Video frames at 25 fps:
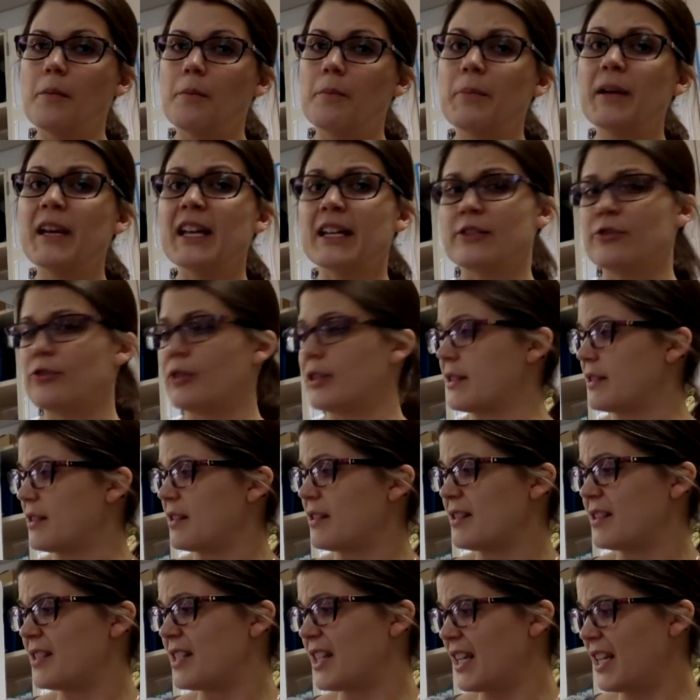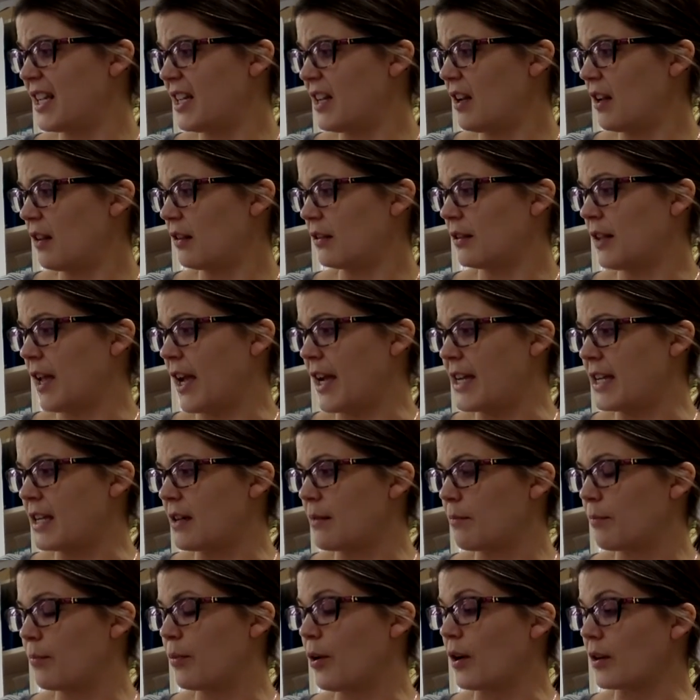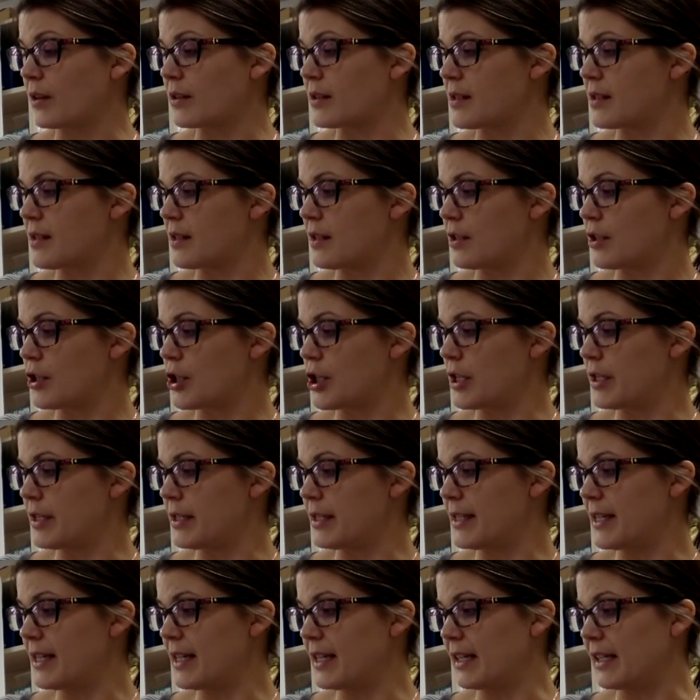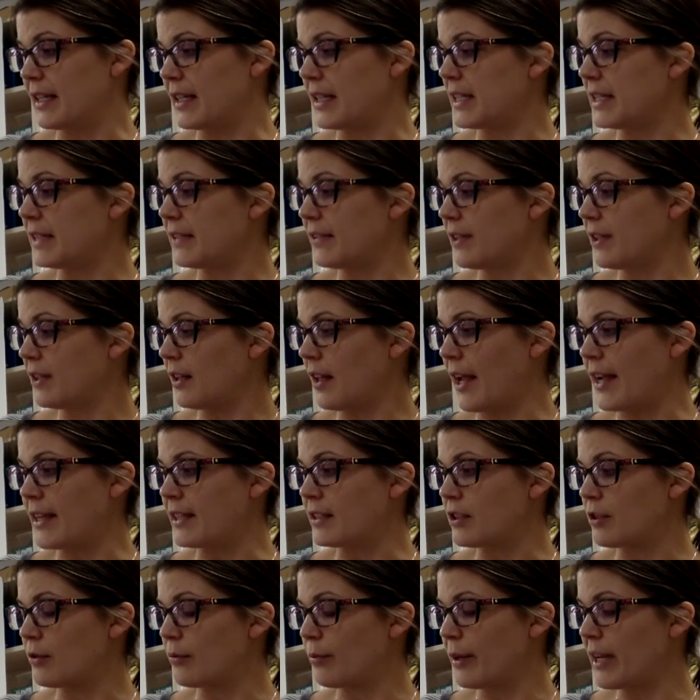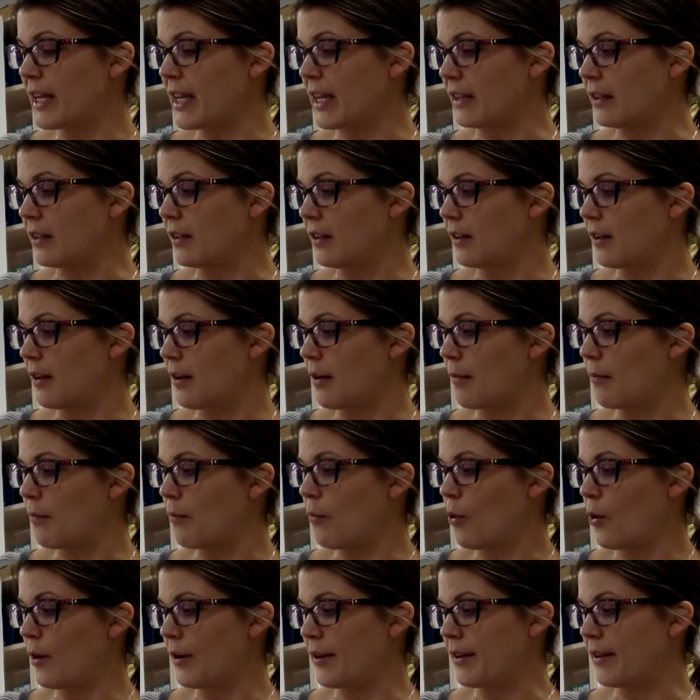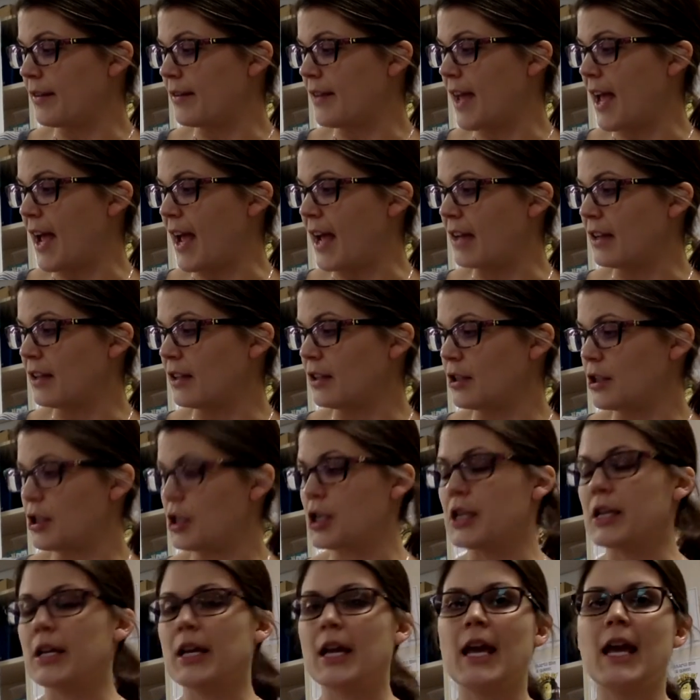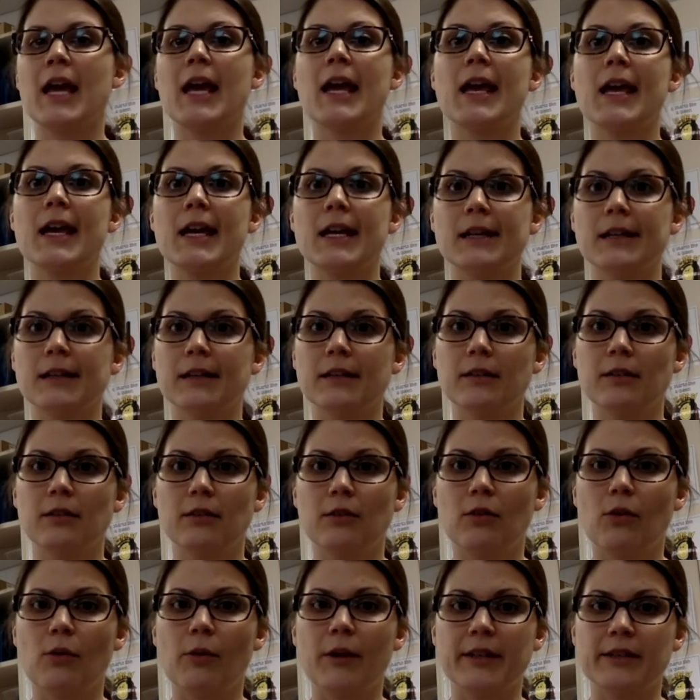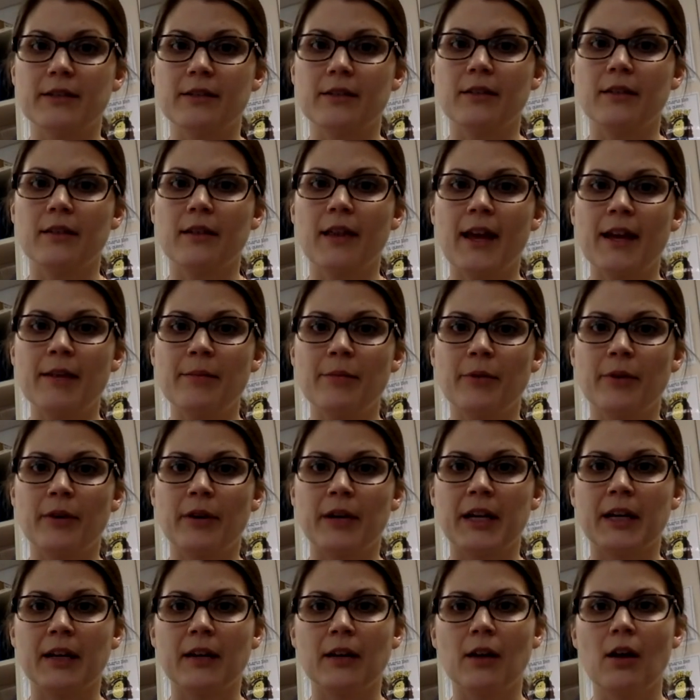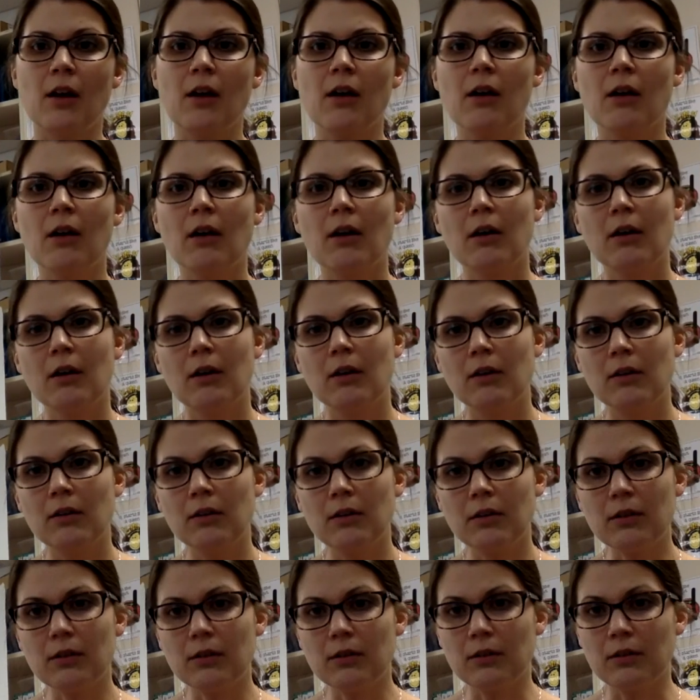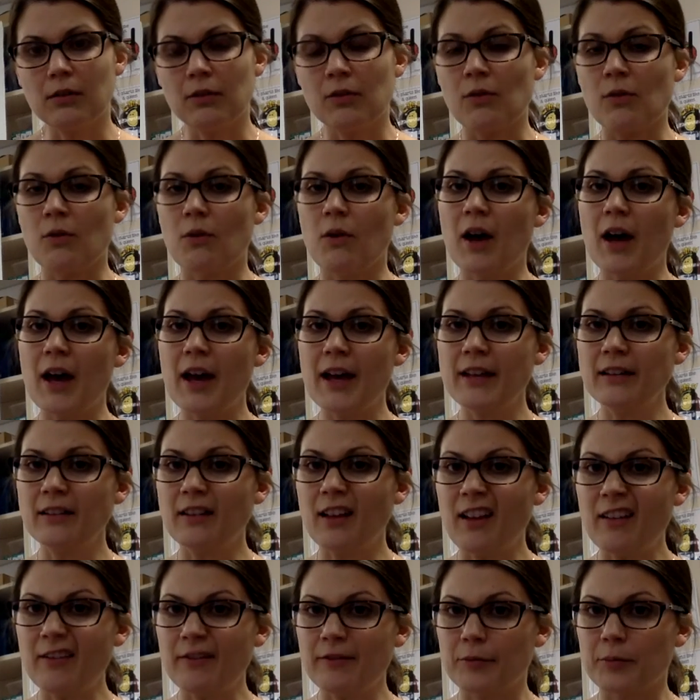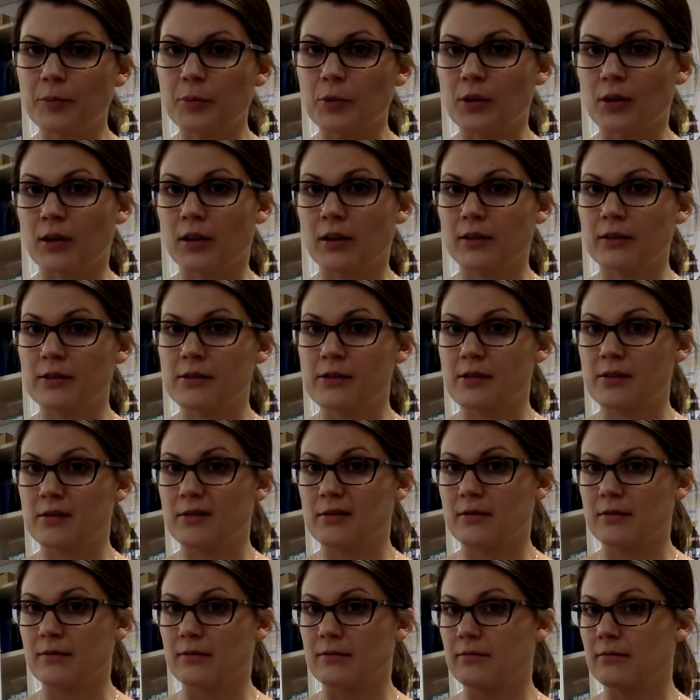Beatrice didn't like books. She didn't even like to read. More than that, she hated going to the library. Oh, I love books.